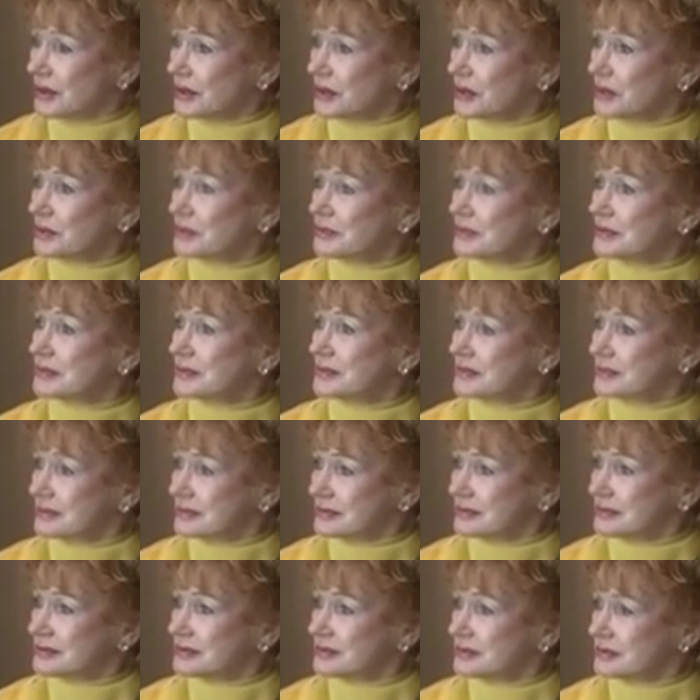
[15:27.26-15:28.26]

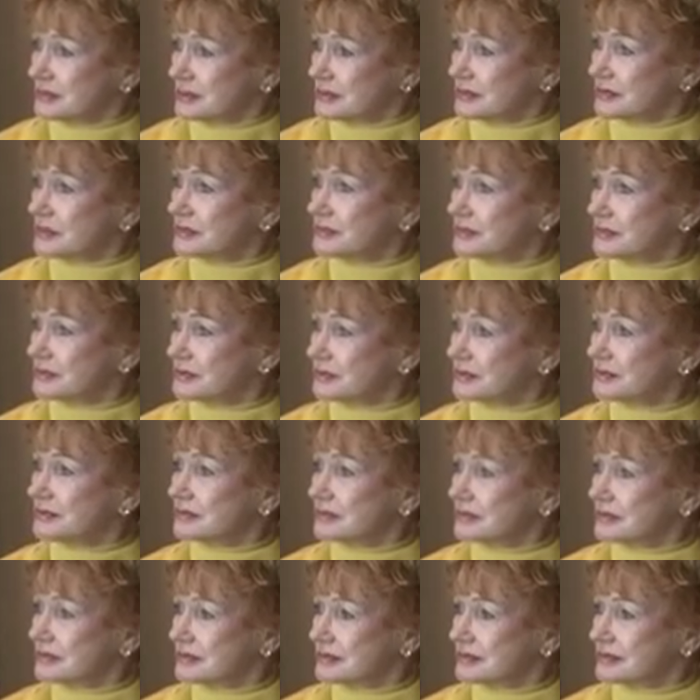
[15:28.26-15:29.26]

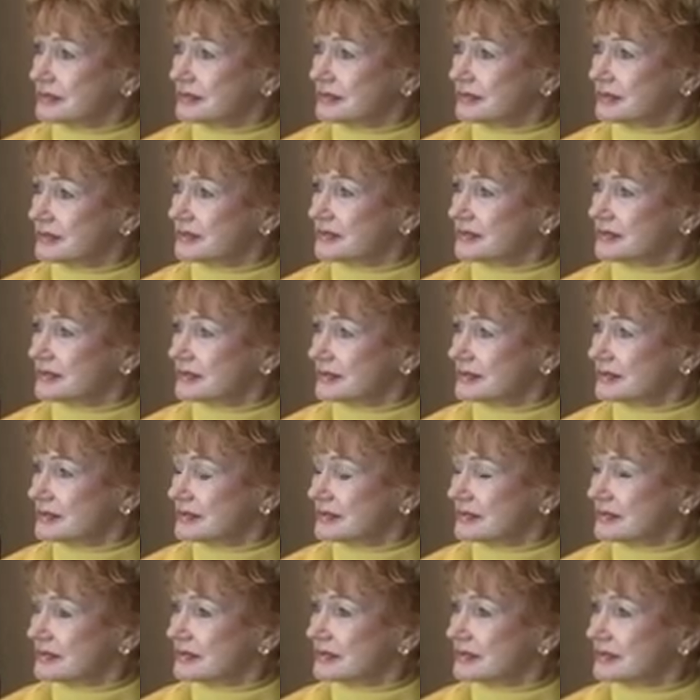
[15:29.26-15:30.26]
[no speech]